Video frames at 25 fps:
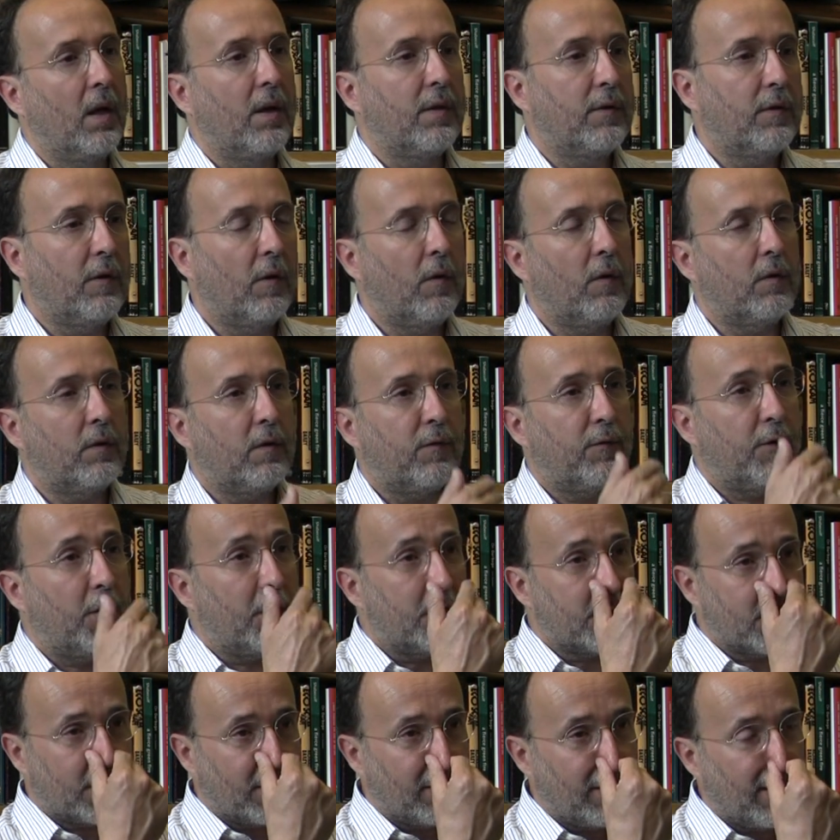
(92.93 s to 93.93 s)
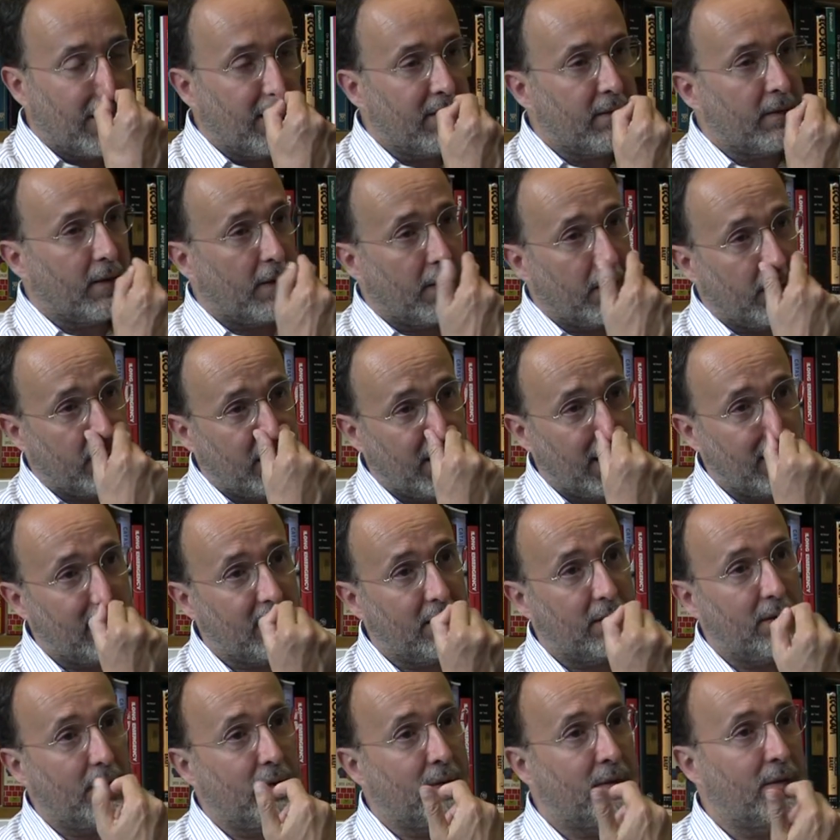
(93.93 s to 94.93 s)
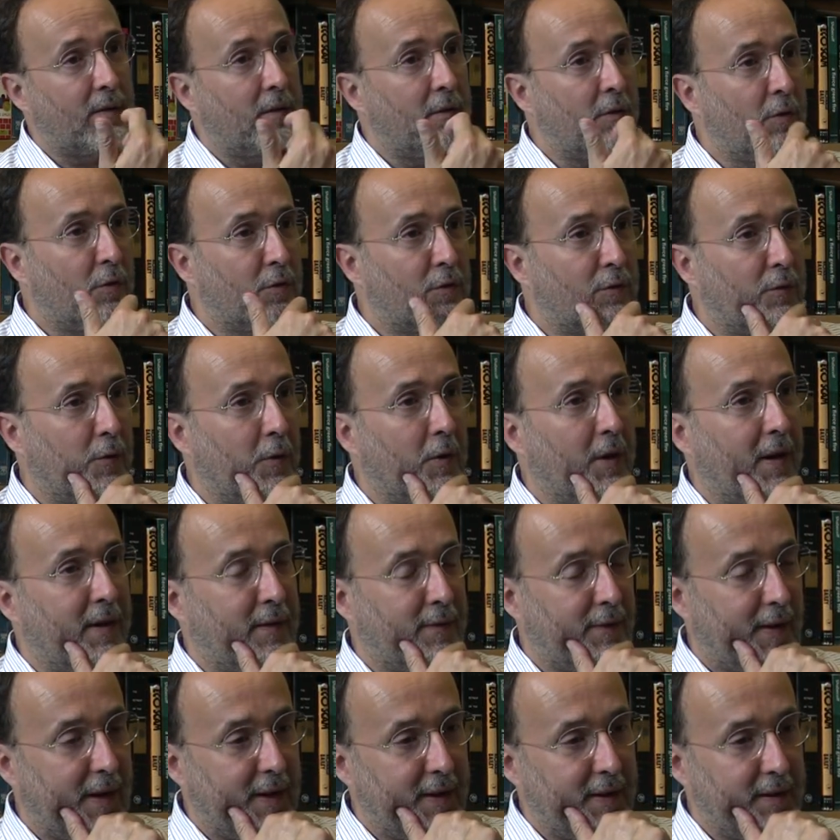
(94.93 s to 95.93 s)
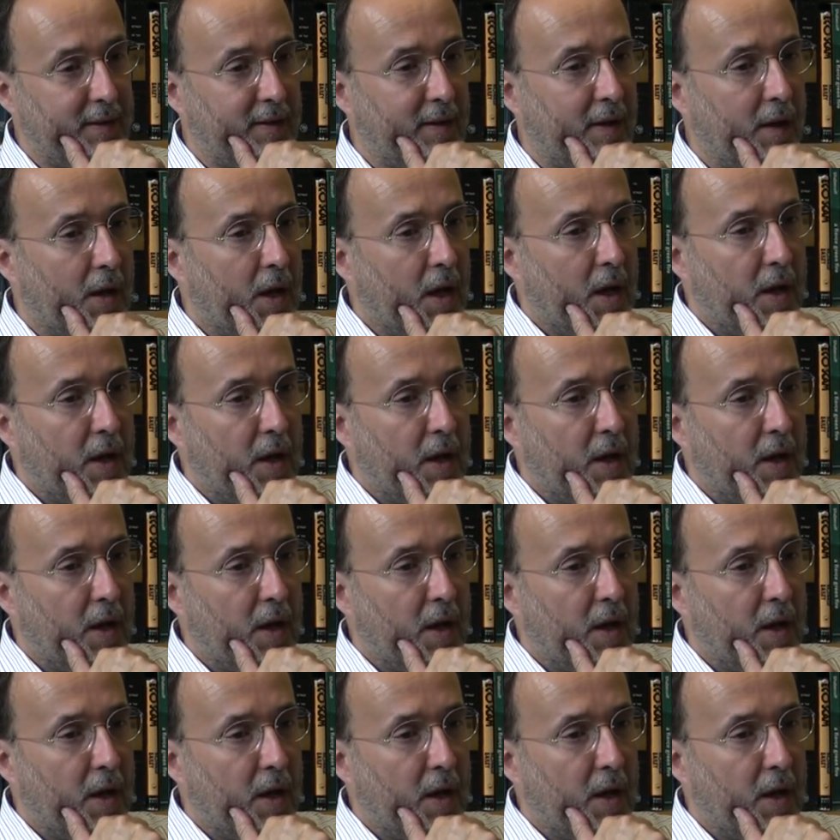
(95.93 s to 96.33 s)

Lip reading: So the first thing that is useful, I find,